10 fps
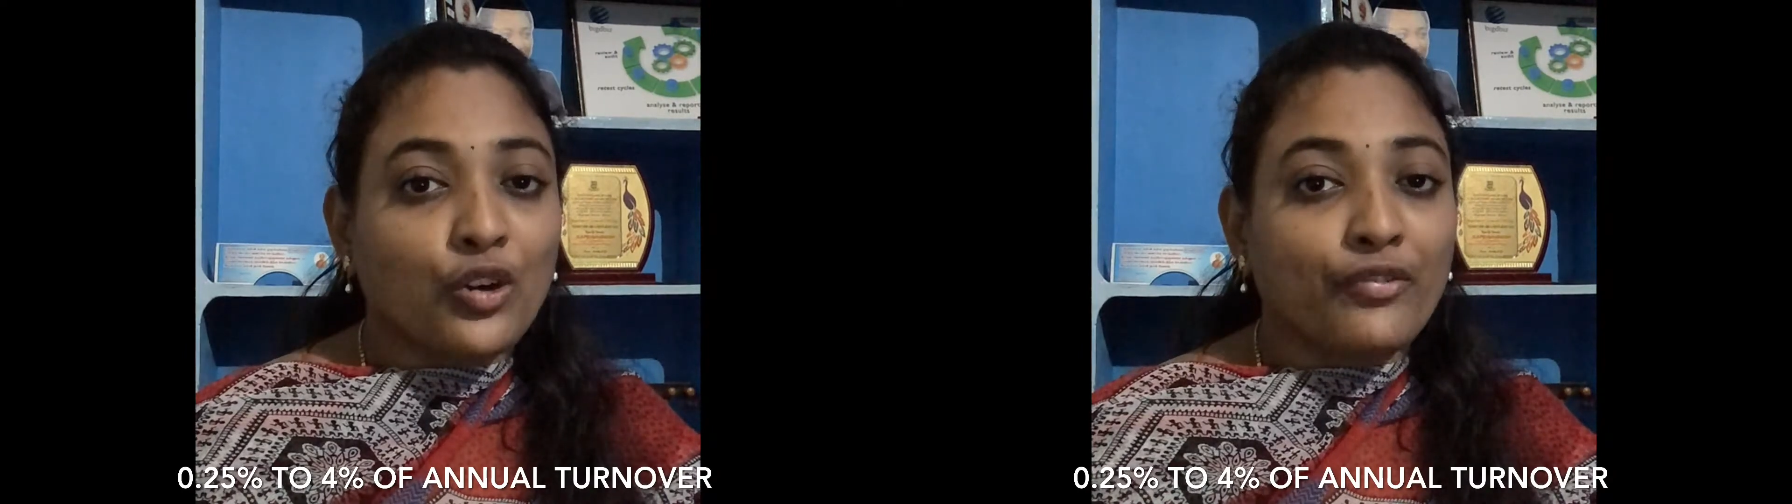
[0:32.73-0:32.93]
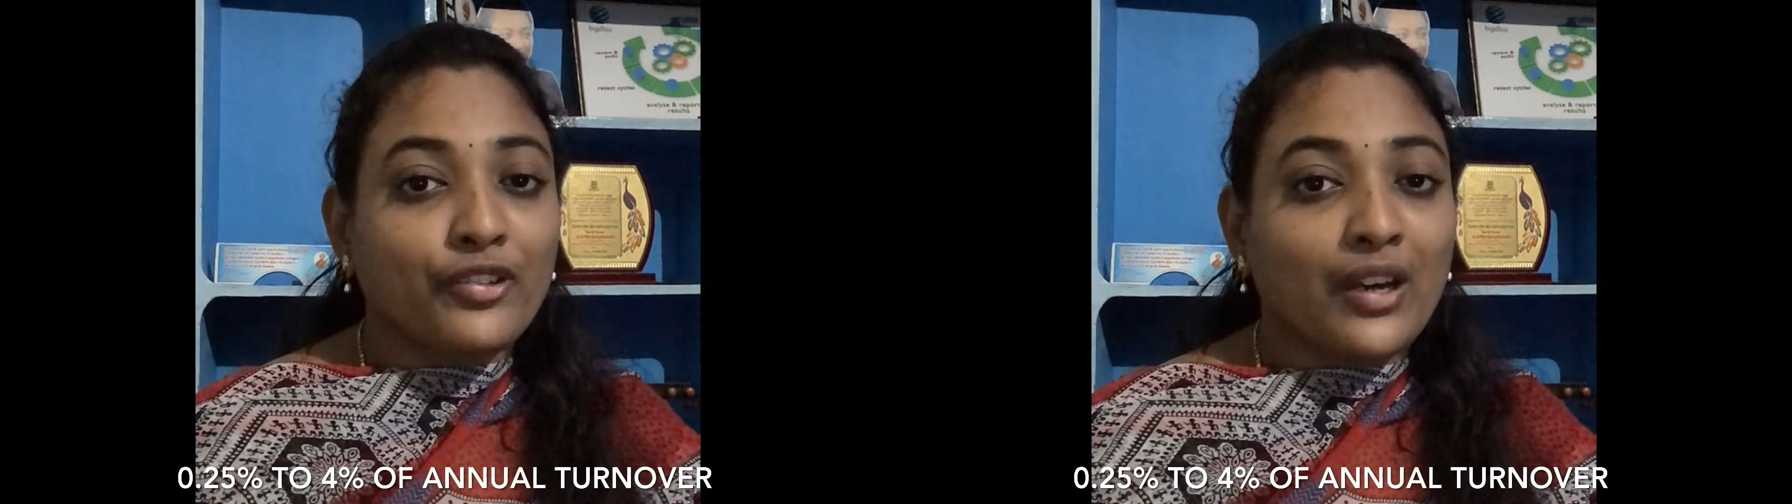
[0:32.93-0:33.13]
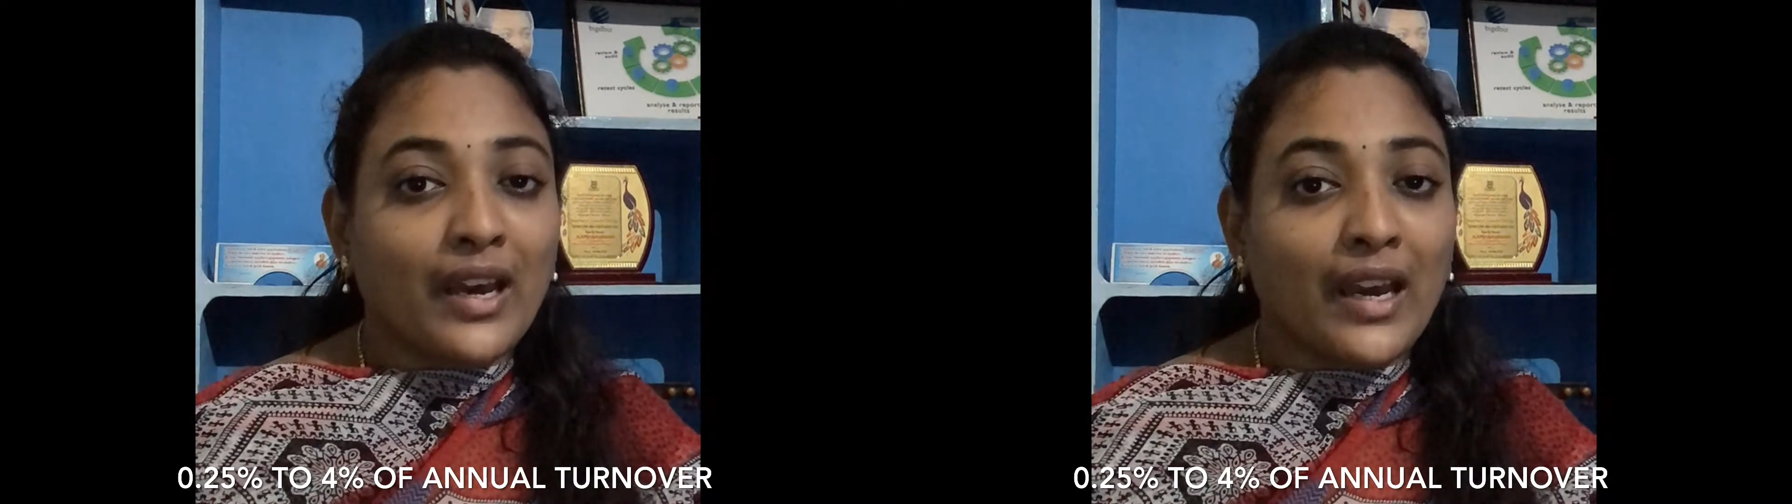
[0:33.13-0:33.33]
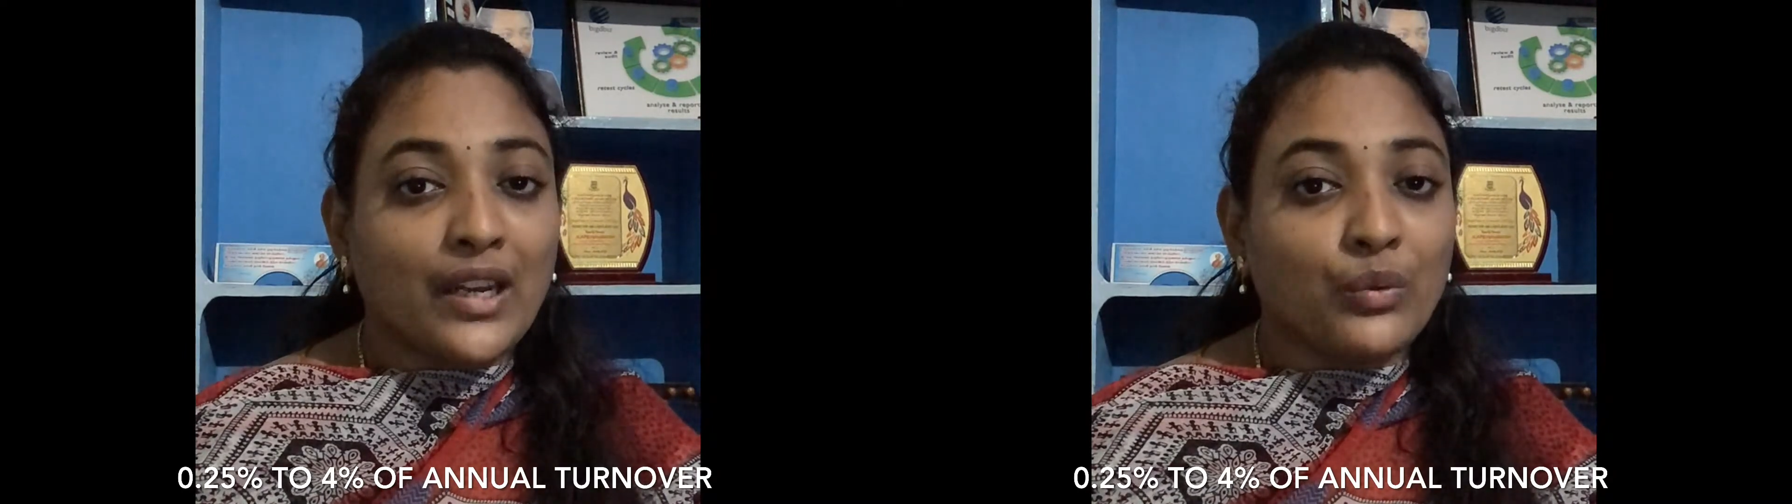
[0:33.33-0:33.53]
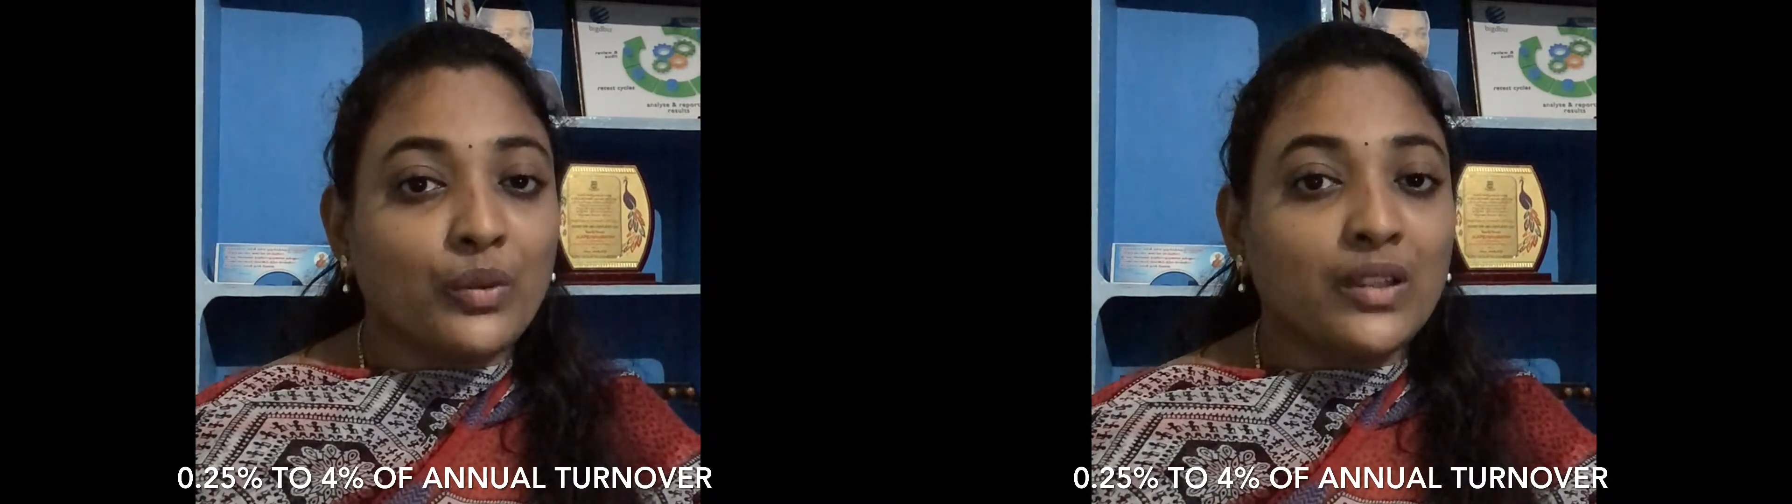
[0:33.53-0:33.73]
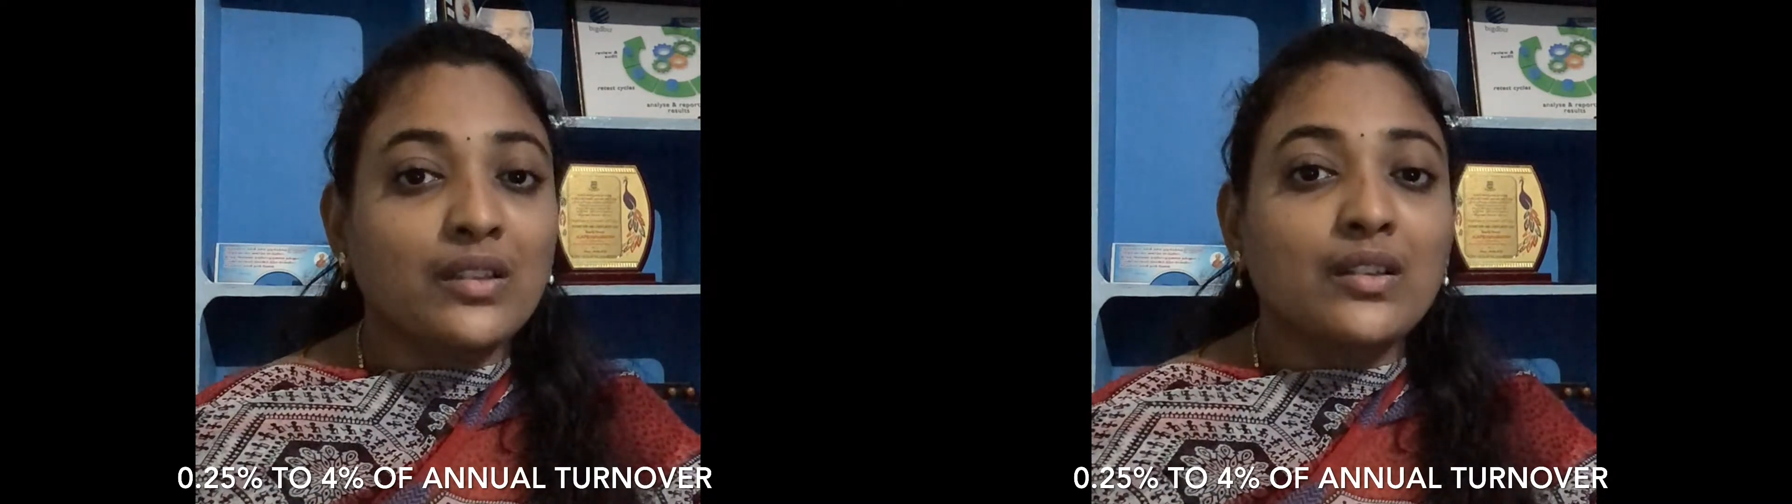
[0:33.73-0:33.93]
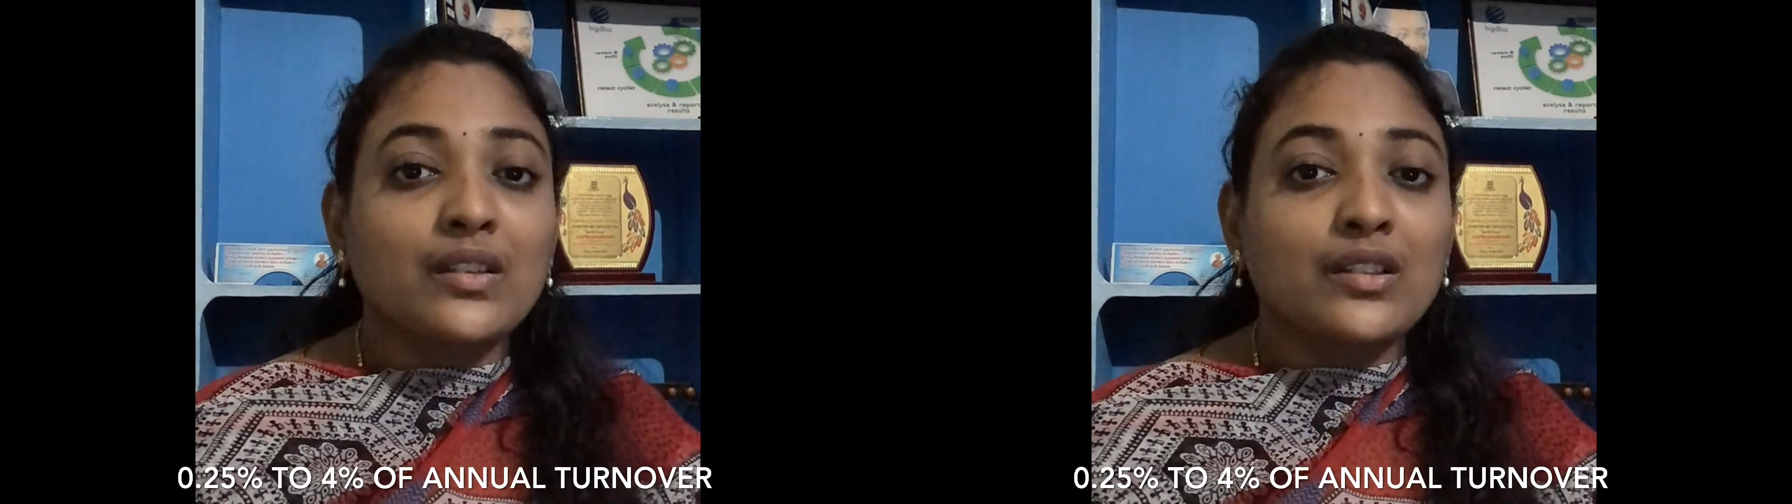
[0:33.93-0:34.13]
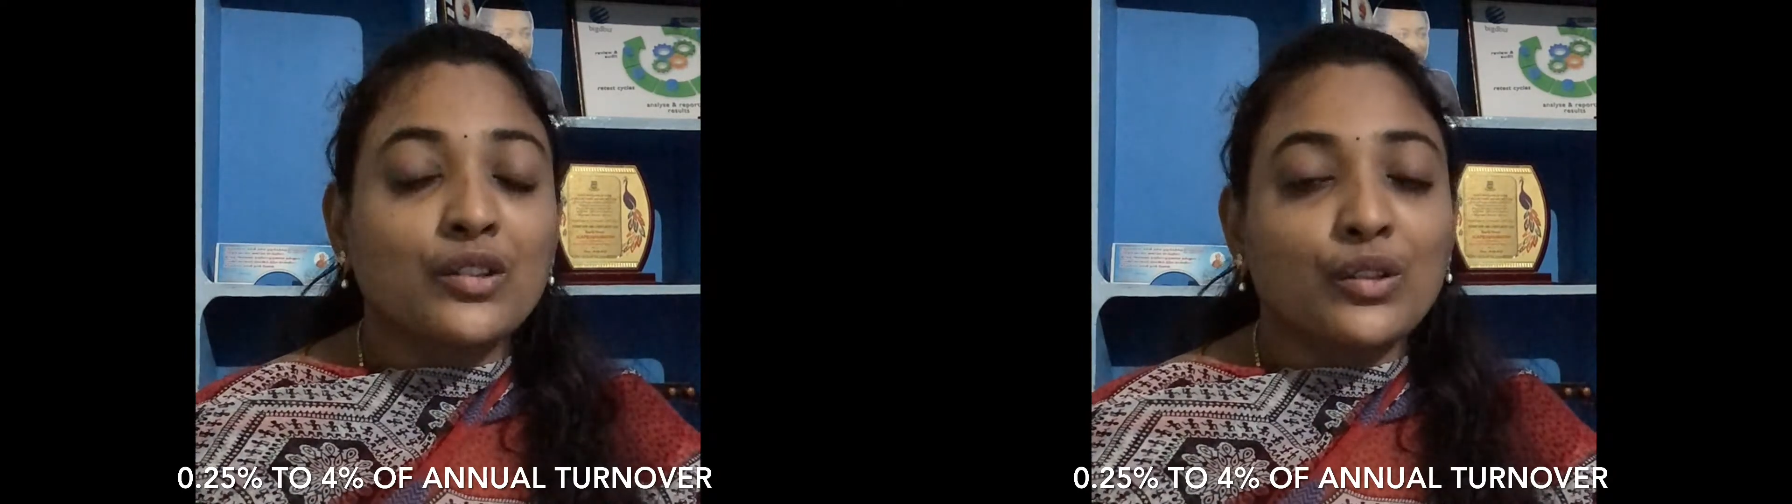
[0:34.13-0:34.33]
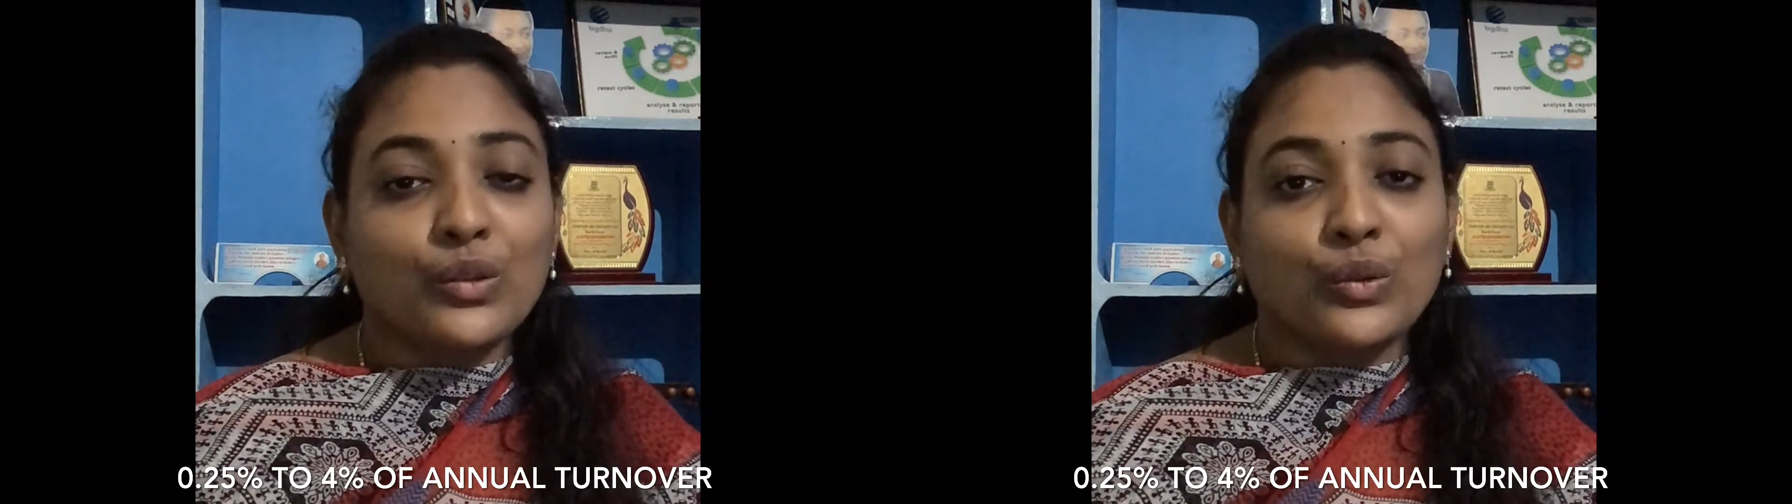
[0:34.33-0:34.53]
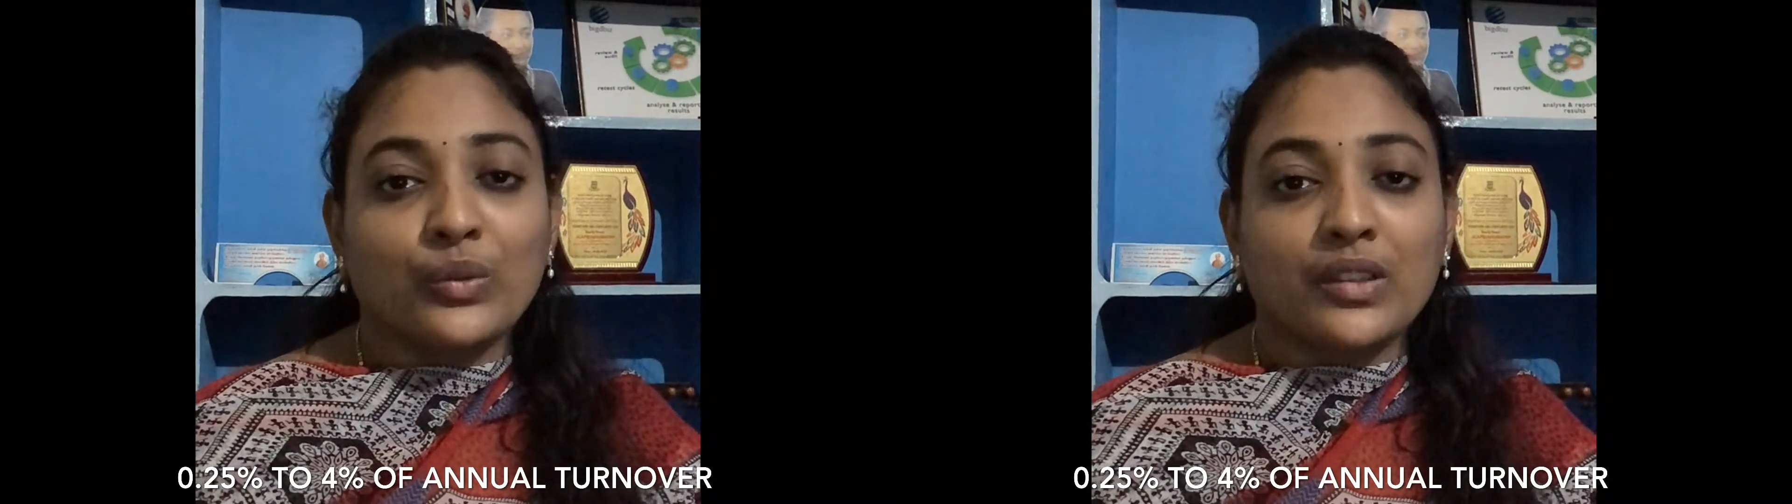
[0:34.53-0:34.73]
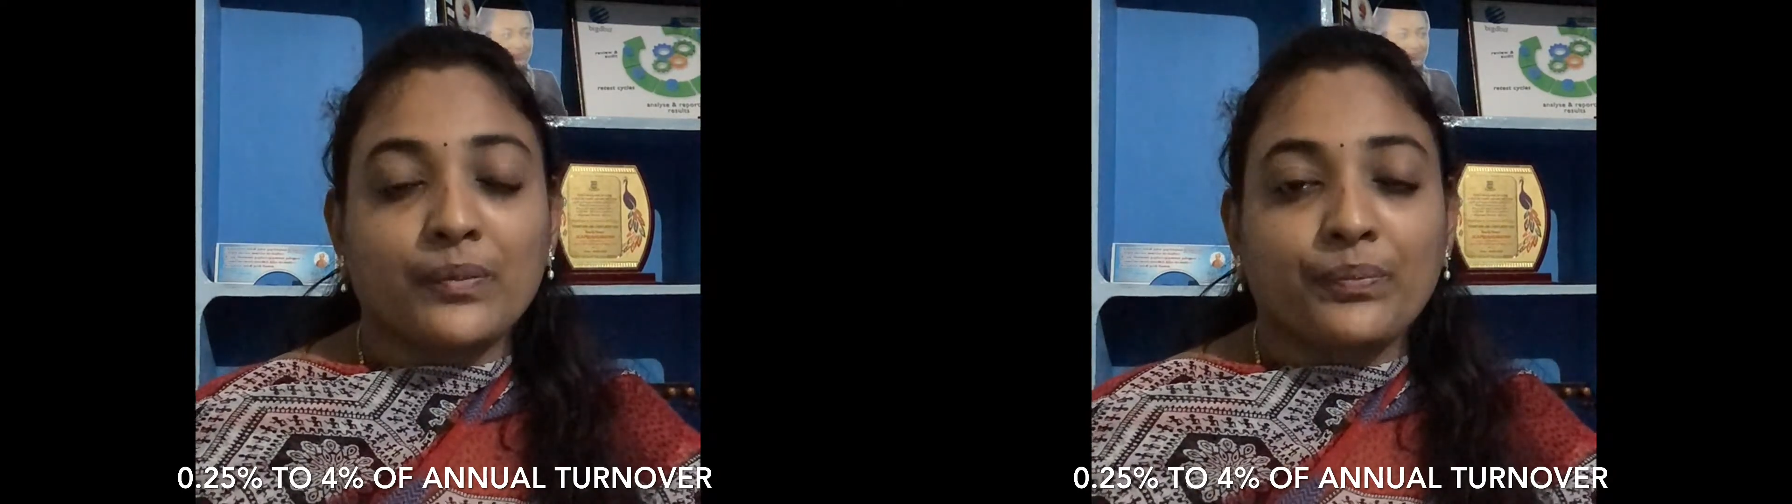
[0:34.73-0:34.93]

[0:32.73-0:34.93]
of your annual turnover.